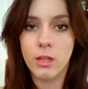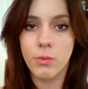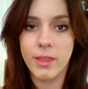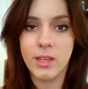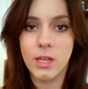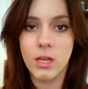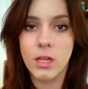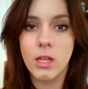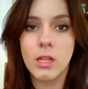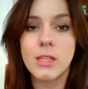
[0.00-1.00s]
with it.
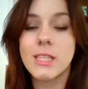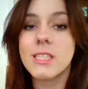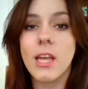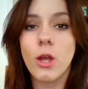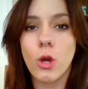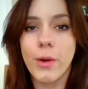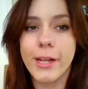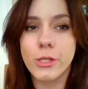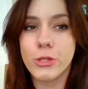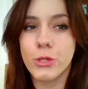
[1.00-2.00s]
Let's say you're
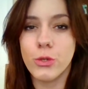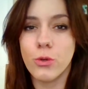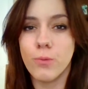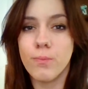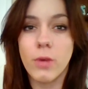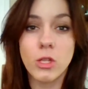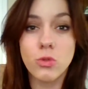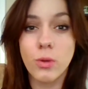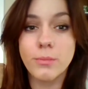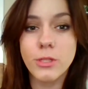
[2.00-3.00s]
going to a
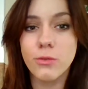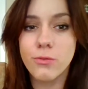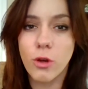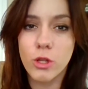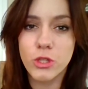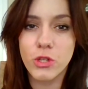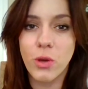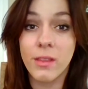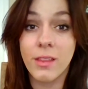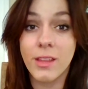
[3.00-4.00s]
swimsuit photo shoot
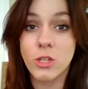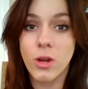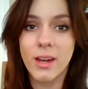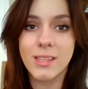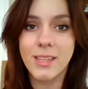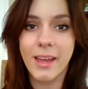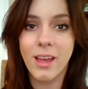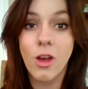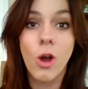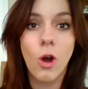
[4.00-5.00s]
and then they try to say,
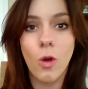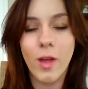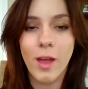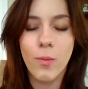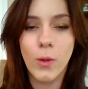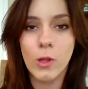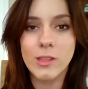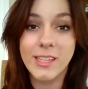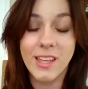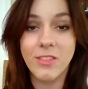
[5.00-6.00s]
okay, well,
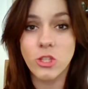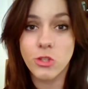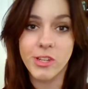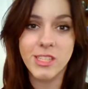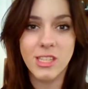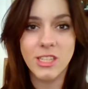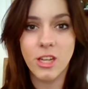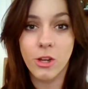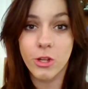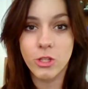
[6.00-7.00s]
let's have the strings
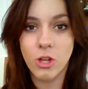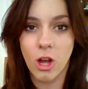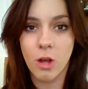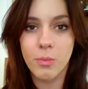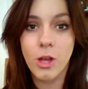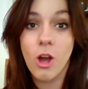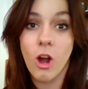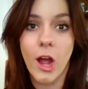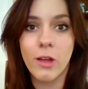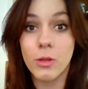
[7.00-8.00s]
undone on your top.
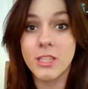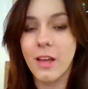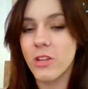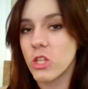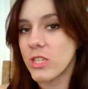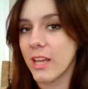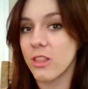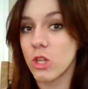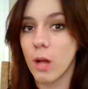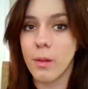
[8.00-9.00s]
Alright, well, let's have you just take
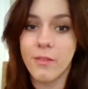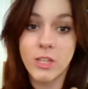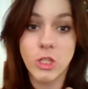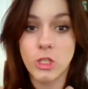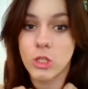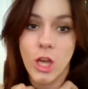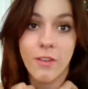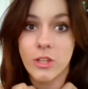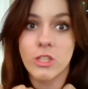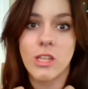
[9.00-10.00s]
the top off and just
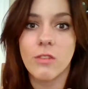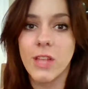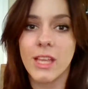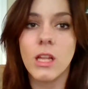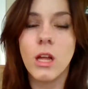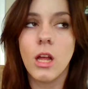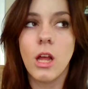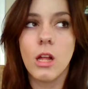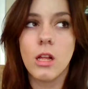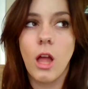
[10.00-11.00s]
cover yourself. Like,
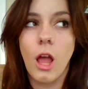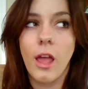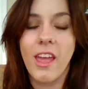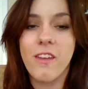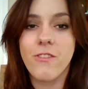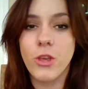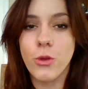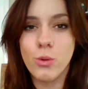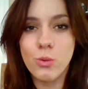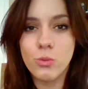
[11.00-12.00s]
if
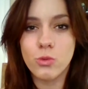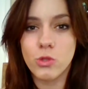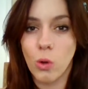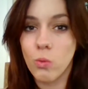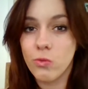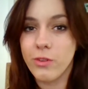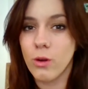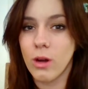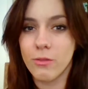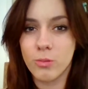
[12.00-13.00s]
you don't feel
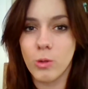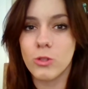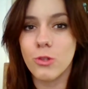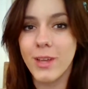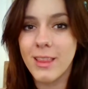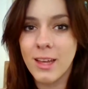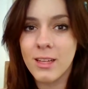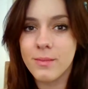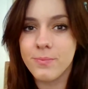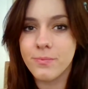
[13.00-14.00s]
comfortable doing that,
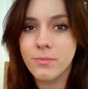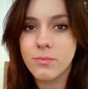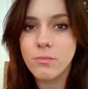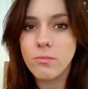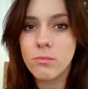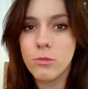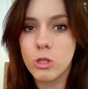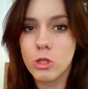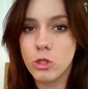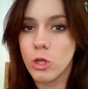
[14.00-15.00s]

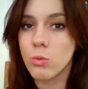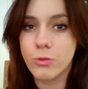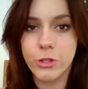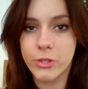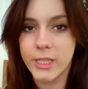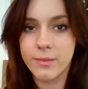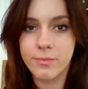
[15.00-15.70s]
don't do it.